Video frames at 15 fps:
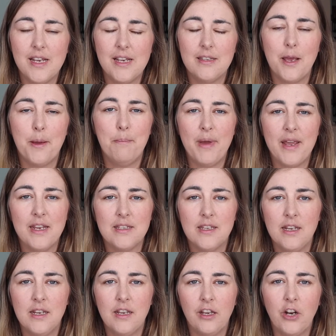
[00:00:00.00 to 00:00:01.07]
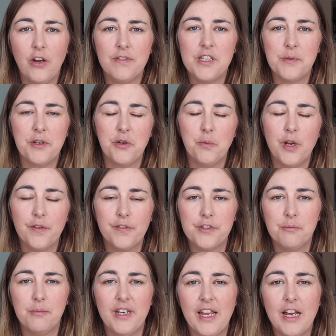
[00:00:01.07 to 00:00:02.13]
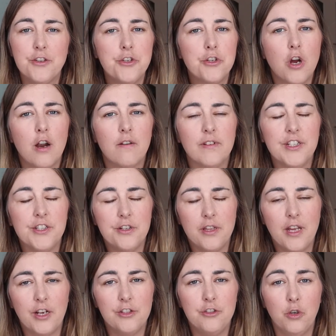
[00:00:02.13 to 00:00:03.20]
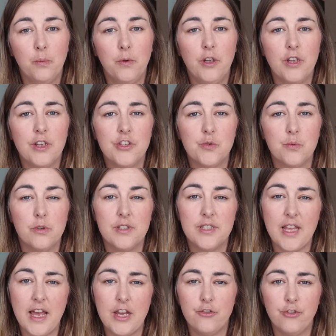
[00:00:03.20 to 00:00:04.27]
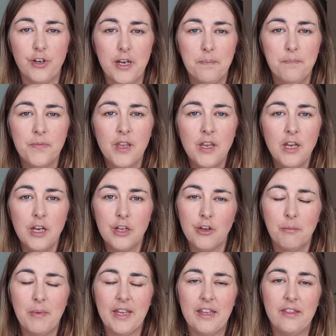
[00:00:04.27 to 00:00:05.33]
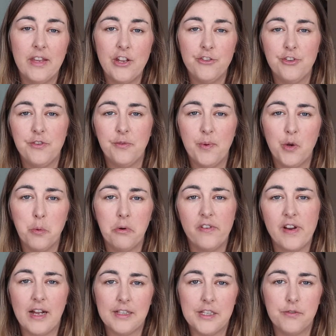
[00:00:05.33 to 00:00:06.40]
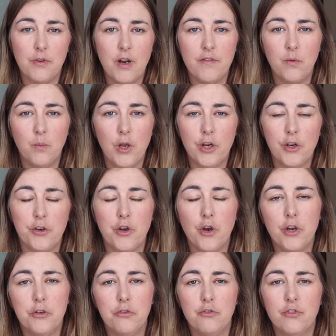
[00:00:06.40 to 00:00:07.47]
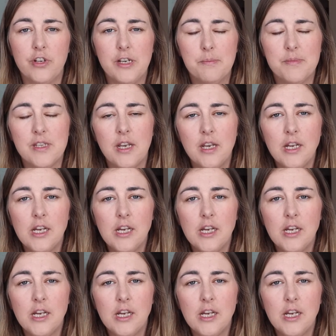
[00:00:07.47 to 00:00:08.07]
is amazing. And obviously when you work for somebody else, you can't really do that because you're working towards their dream. You're making their dreams become a reality rather than working on your own dreams.